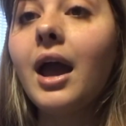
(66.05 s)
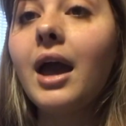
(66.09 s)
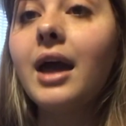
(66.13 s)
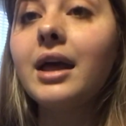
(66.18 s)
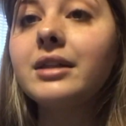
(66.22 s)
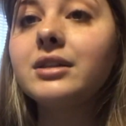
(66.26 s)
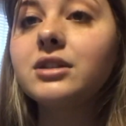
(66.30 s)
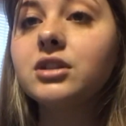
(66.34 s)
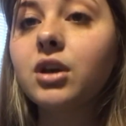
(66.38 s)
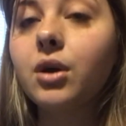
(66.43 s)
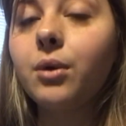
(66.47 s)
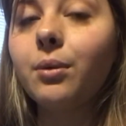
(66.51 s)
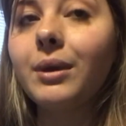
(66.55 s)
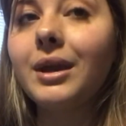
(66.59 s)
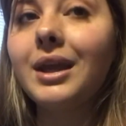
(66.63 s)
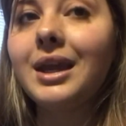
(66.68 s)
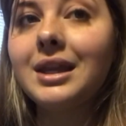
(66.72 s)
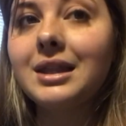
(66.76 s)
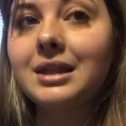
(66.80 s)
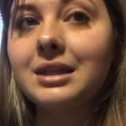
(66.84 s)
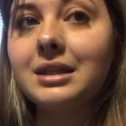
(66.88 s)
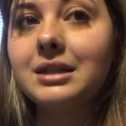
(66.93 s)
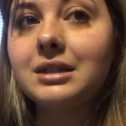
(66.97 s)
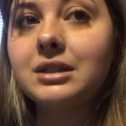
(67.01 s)
And so we
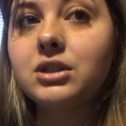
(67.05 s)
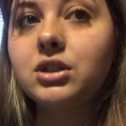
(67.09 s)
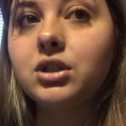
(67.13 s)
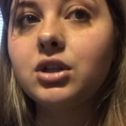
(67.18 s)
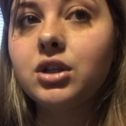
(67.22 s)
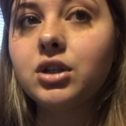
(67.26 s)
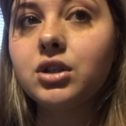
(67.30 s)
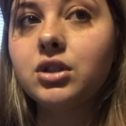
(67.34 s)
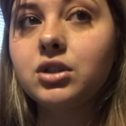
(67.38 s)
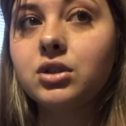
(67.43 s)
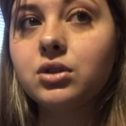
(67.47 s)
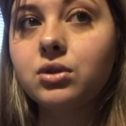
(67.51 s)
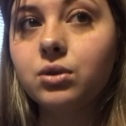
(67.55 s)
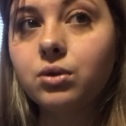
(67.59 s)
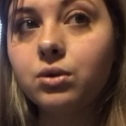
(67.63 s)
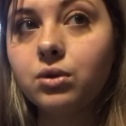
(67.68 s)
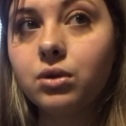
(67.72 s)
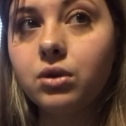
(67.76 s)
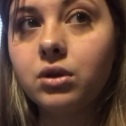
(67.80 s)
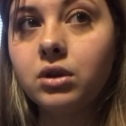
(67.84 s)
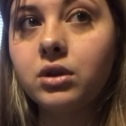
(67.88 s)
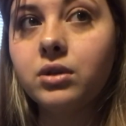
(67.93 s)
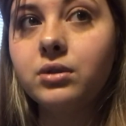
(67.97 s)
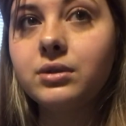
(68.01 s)
get to her
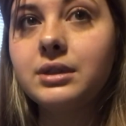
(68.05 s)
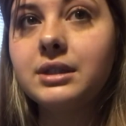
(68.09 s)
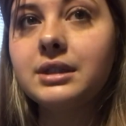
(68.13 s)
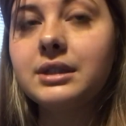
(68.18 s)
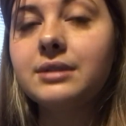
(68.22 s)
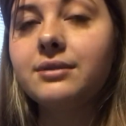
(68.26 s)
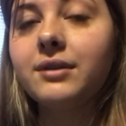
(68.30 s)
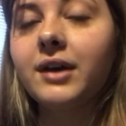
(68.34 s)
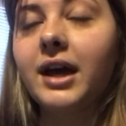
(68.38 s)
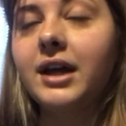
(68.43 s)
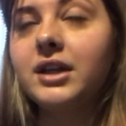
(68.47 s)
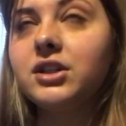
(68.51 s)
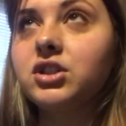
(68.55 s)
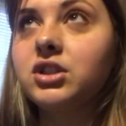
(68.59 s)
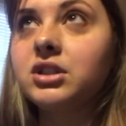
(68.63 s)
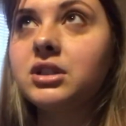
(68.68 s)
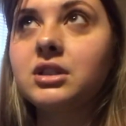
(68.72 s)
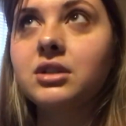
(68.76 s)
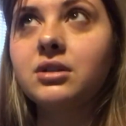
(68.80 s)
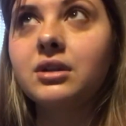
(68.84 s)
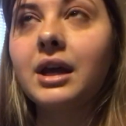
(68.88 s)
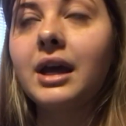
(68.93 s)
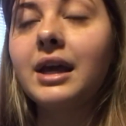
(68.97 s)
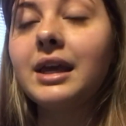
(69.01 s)
school, Lucy's fine, she's
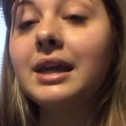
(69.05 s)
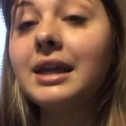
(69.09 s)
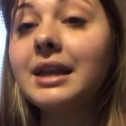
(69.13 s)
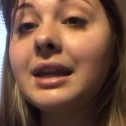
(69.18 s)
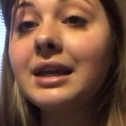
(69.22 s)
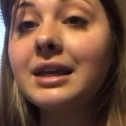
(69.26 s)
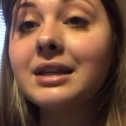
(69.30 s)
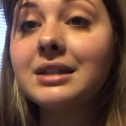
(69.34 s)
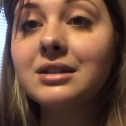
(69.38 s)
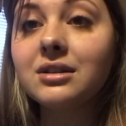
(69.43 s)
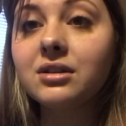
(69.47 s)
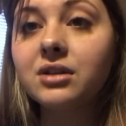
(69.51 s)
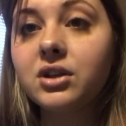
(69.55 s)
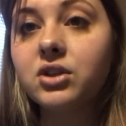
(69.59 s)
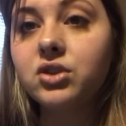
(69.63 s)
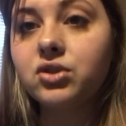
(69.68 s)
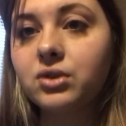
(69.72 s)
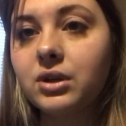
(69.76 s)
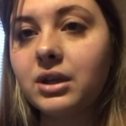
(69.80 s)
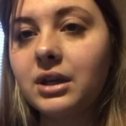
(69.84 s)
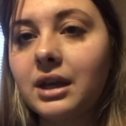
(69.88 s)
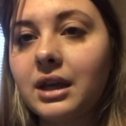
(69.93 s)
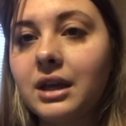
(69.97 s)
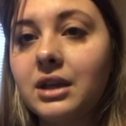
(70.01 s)
still not eating, still not
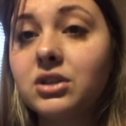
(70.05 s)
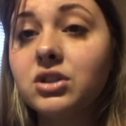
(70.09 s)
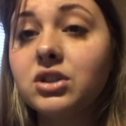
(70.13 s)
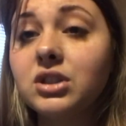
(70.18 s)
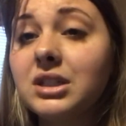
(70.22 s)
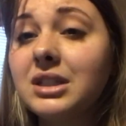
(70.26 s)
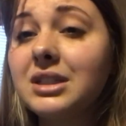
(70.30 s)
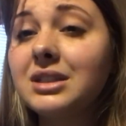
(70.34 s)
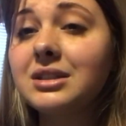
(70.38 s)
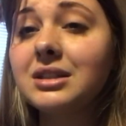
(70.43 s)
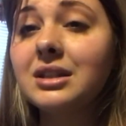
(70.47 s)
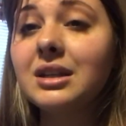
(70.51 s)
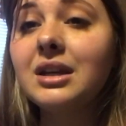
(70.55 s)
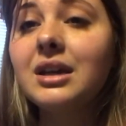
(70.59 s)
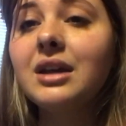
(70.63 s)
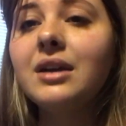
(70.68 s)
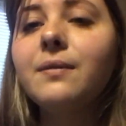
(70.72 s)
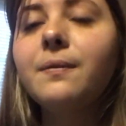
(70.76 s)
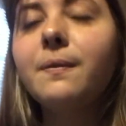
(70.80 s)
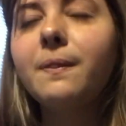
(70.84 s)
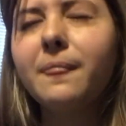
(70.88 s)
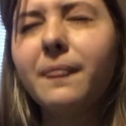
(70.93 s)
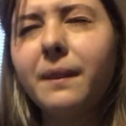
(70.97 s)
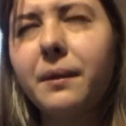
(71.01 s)
drinking, she's,
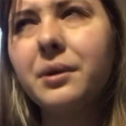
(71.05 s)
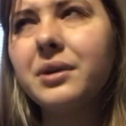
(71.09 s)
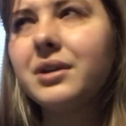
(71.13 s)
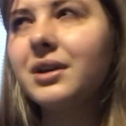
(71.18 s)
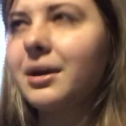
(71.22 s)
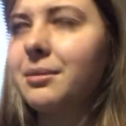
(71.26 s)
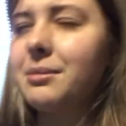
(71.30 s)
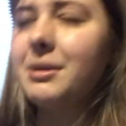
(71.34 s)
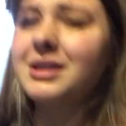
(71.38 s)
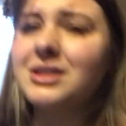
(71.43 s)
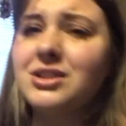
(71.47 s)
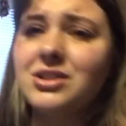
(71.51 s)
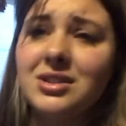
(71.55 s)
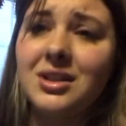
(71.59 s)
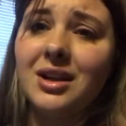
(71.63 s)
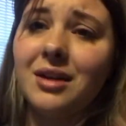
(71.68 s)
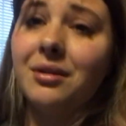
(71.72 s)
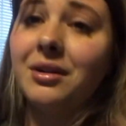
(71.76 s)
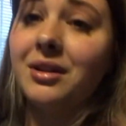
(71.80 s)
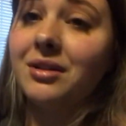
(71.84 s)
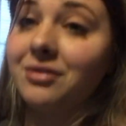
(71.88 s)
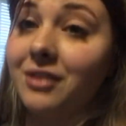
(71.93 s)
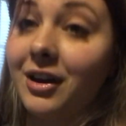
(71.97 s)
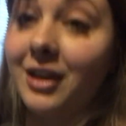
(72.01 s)
well I mean she's not
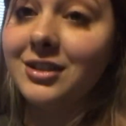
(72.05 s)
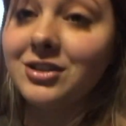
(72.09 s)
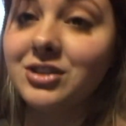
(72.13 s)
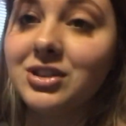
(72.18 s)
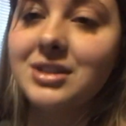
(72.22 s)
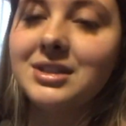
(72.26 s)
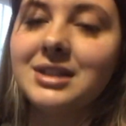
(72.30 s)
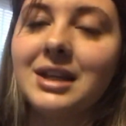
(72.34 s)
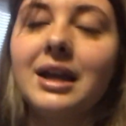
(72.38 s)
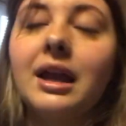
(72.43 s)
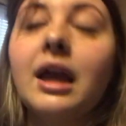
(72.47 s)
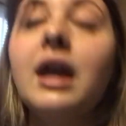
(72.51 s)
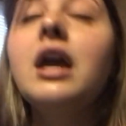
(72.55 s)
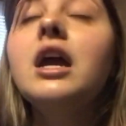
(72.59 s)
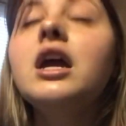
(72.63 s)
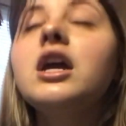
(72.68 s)
really fine, she's sick.